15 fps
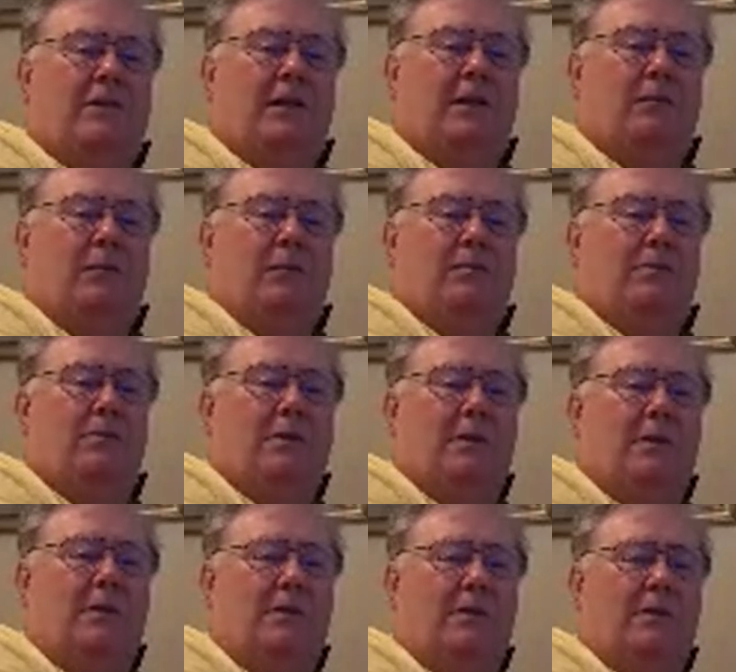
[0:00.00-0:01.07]
Whoops.
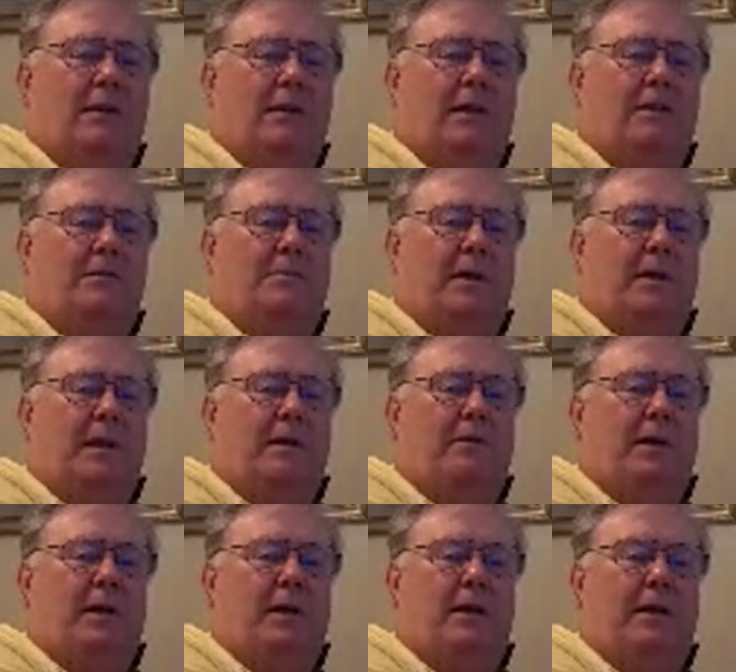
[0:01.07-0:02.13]
I'll spell
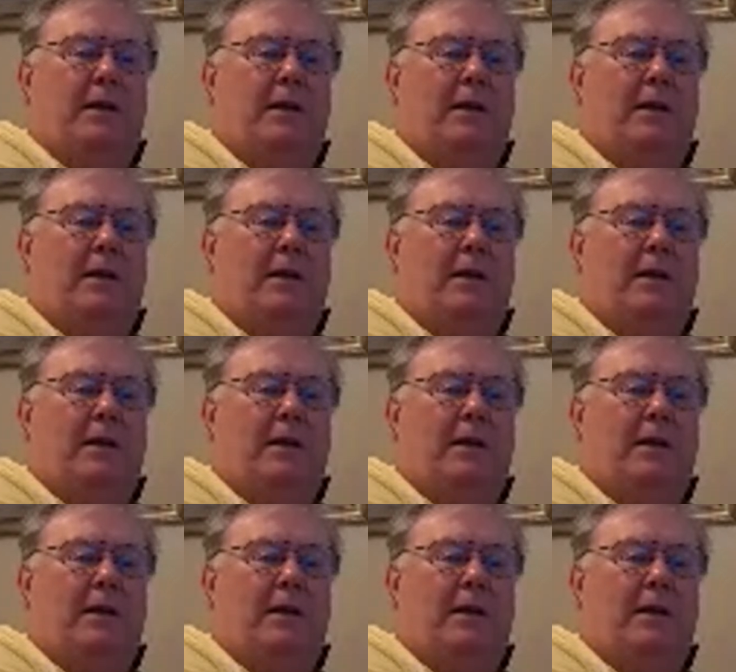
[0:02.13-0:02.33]
that right.